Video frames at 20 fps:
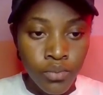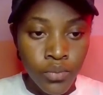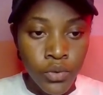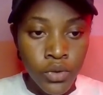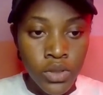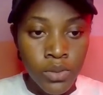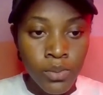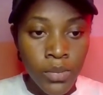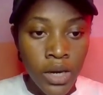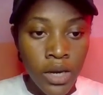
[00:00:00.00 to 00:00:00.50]

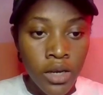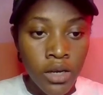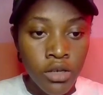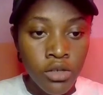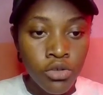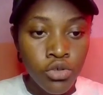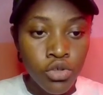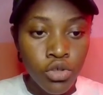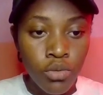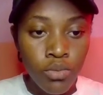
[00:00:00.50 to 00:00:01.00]
Put my
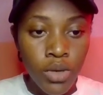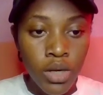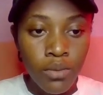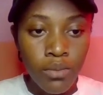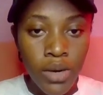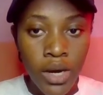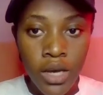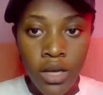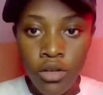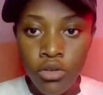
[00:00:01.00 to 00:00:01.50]
intro, make
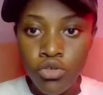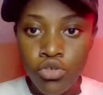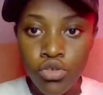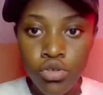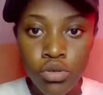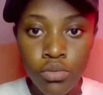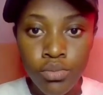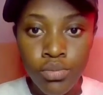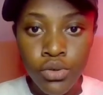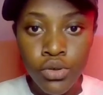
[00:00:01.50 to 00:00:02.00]
my
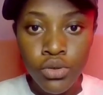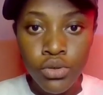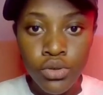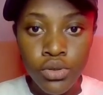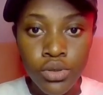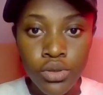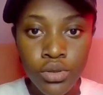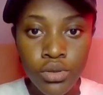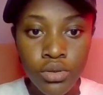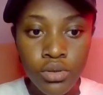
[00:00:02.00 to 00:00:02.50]
intro bold.